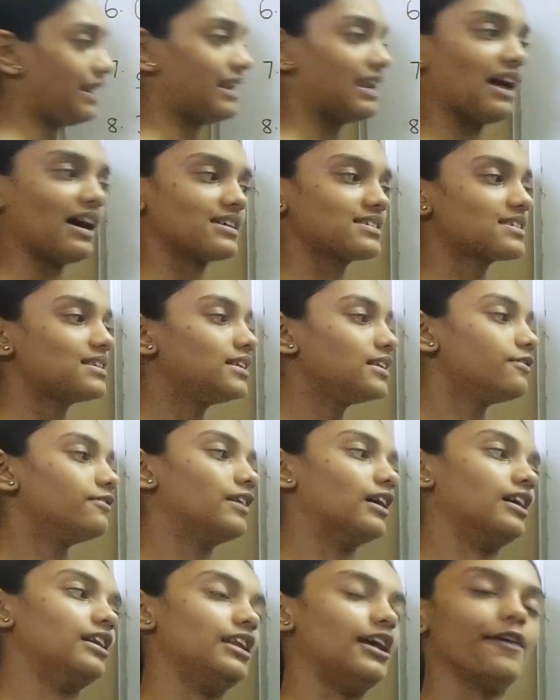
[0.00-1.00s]
lastly, we
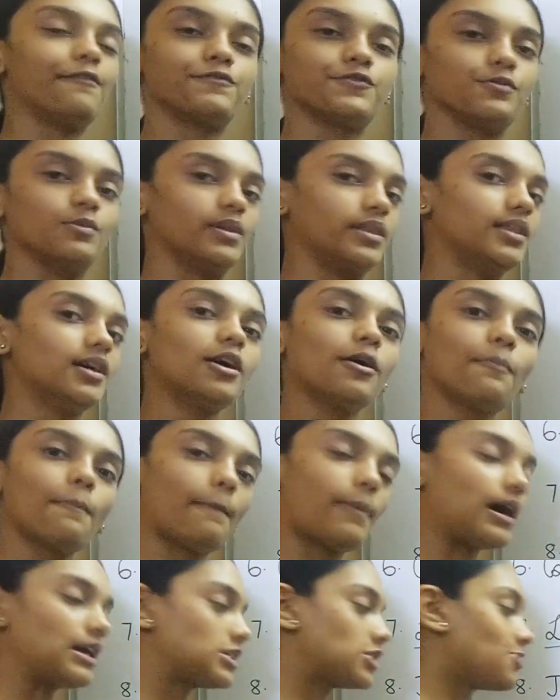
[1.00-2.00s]
are left with the
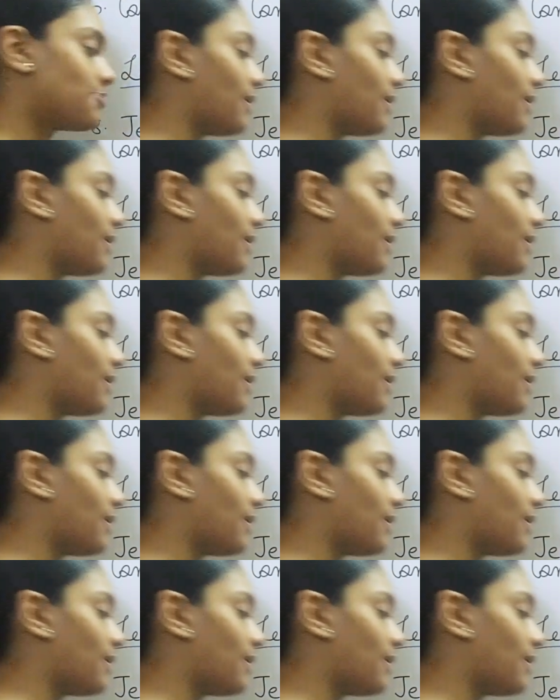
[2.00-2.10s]
past